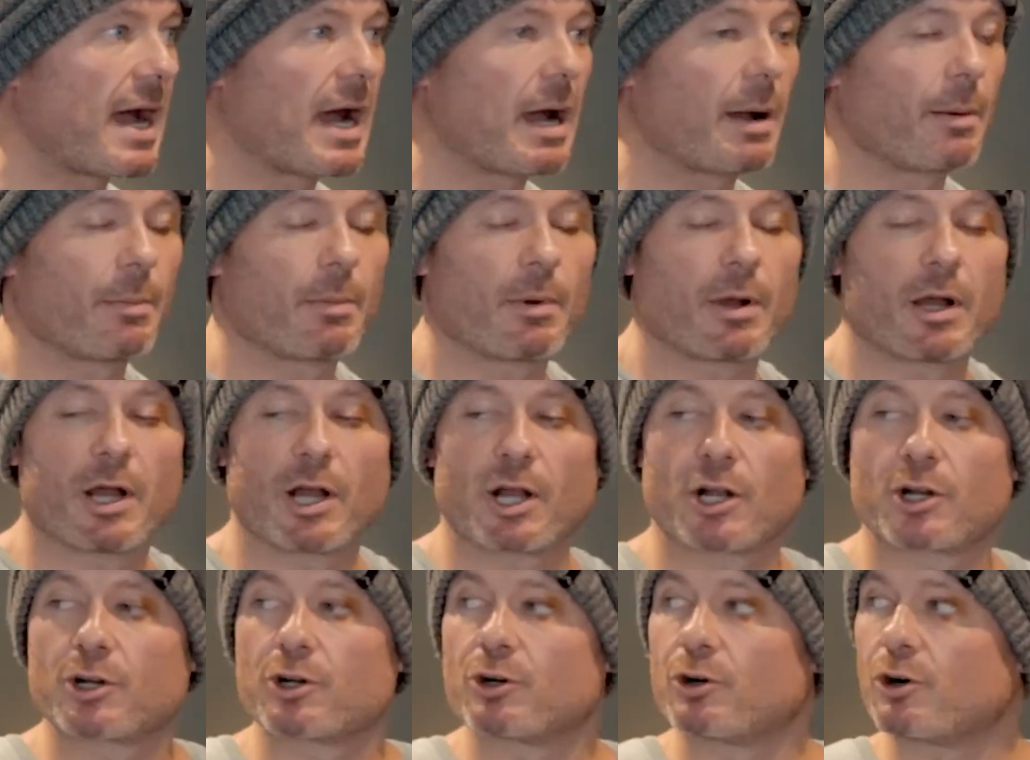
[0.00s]
And it
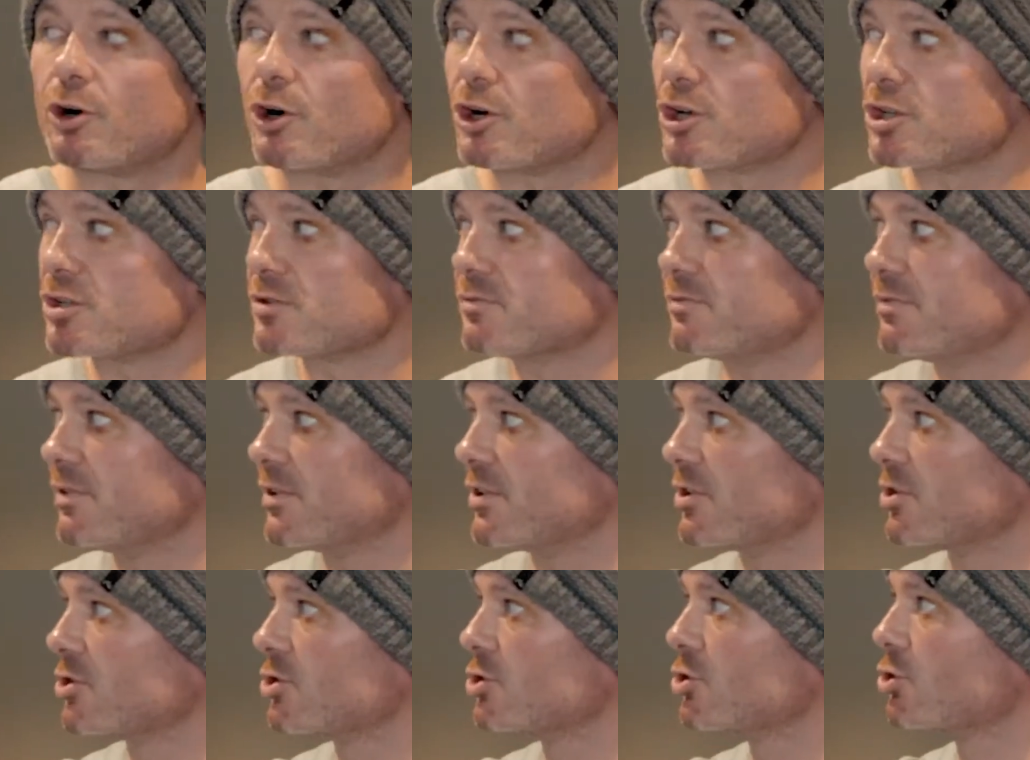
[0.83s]
really is, as a
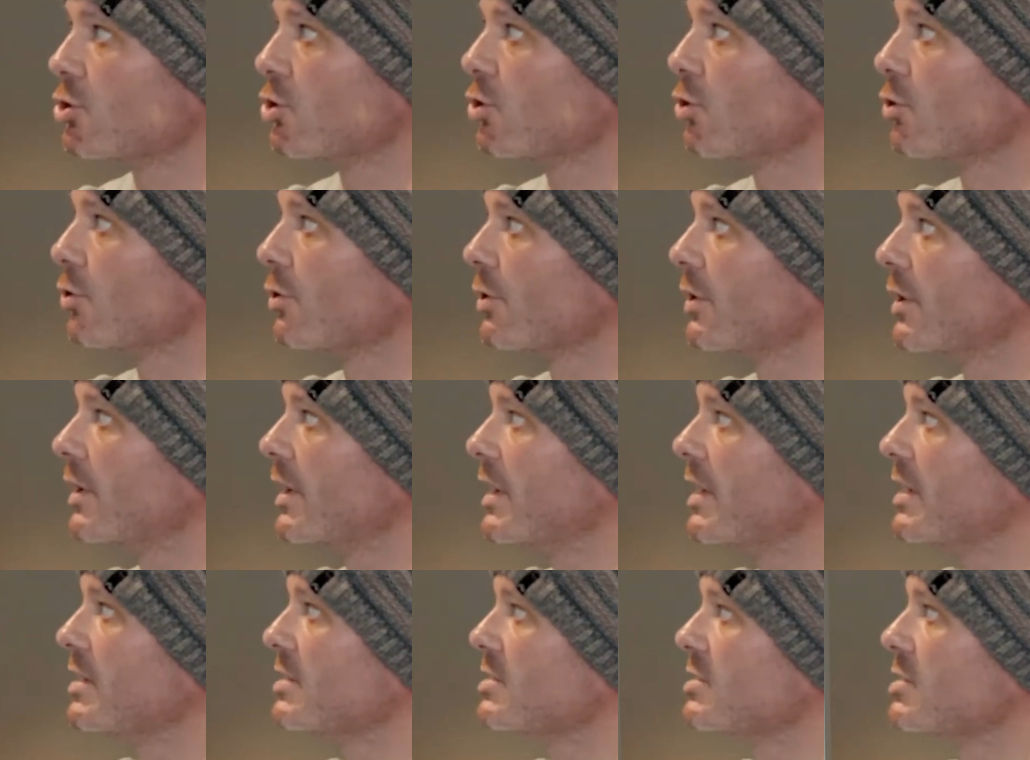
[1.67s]

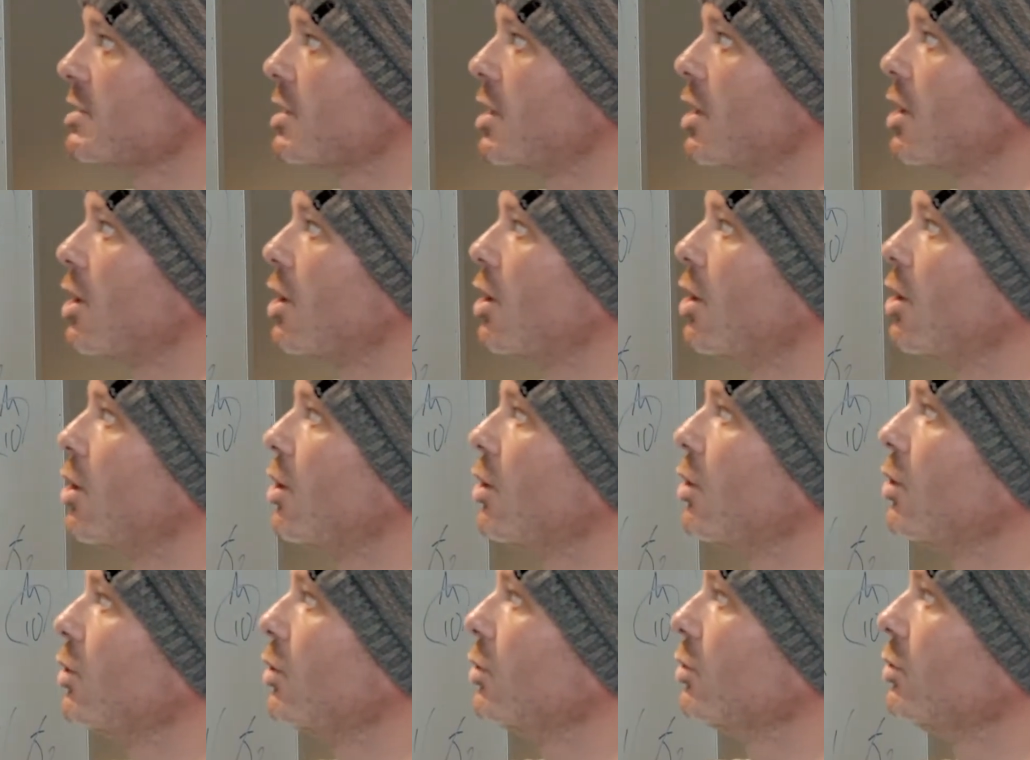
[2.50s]
salesperson, it is the most
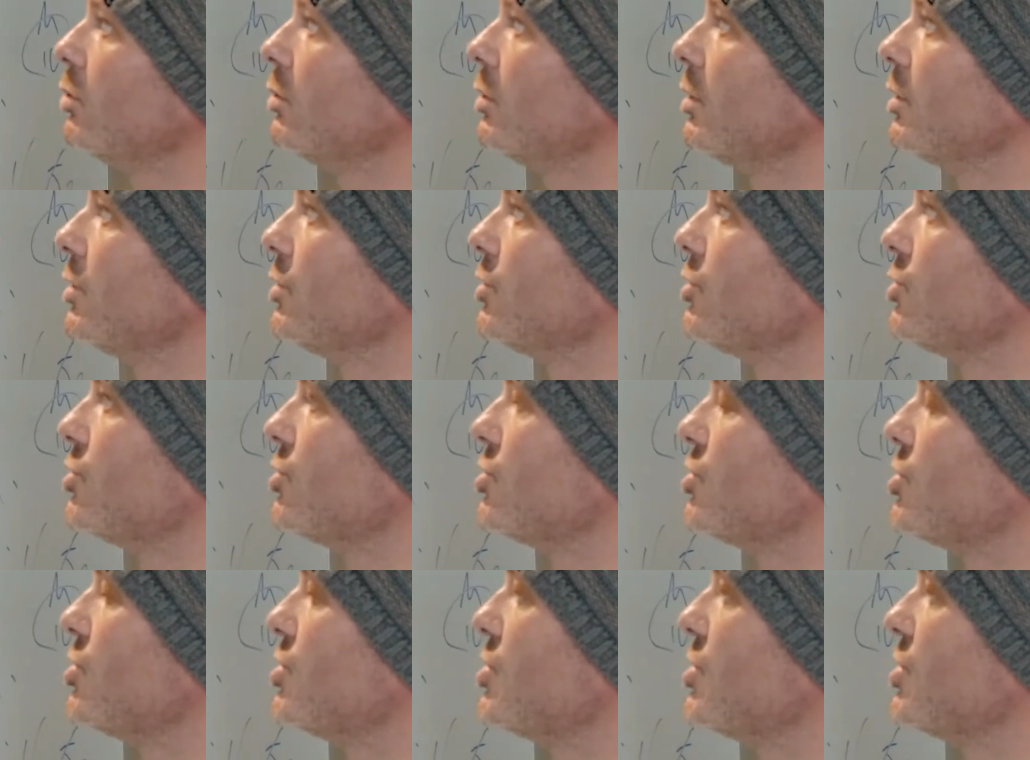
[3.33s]
important part of the
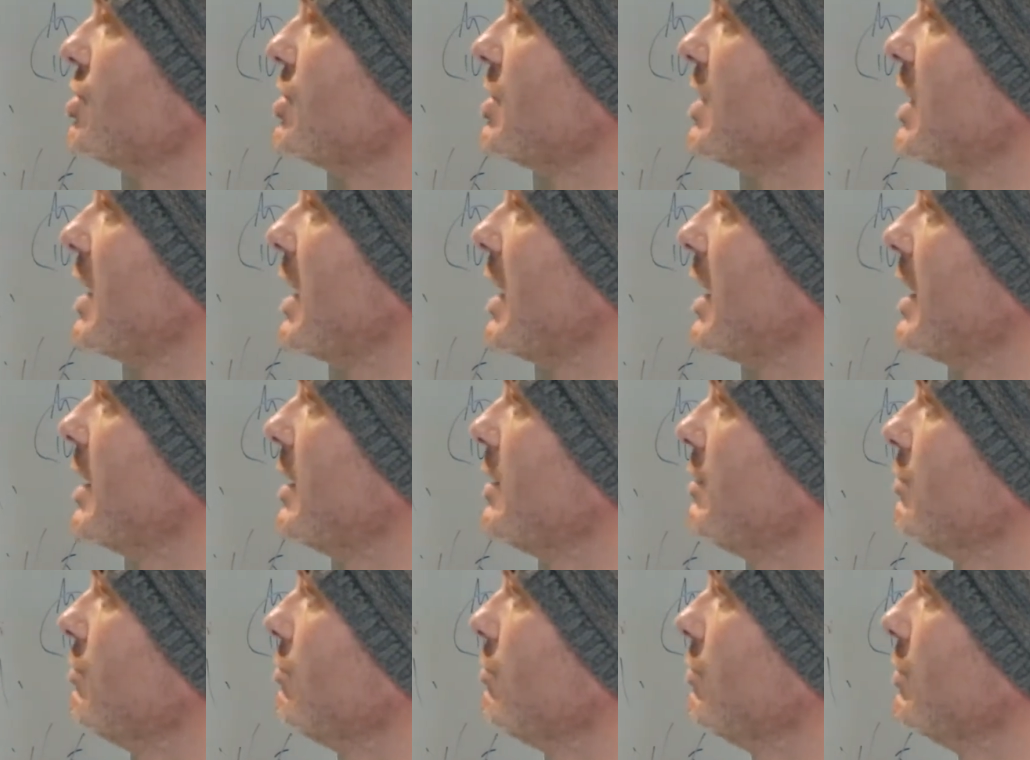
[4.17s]
job, because
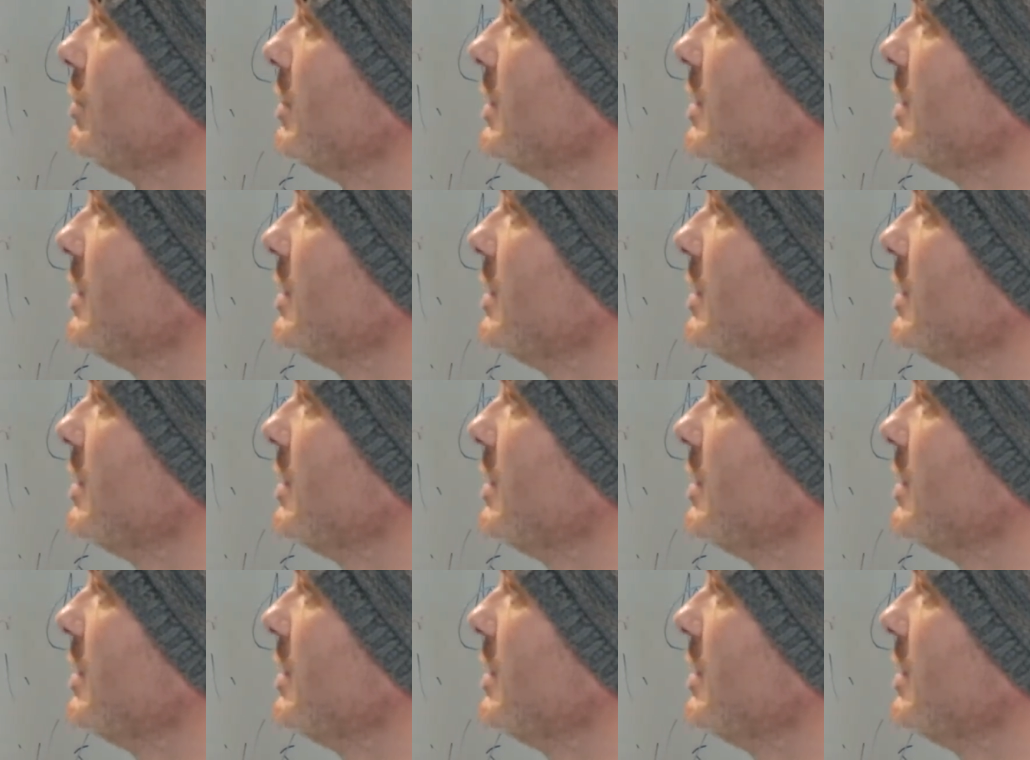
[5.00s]
if you don't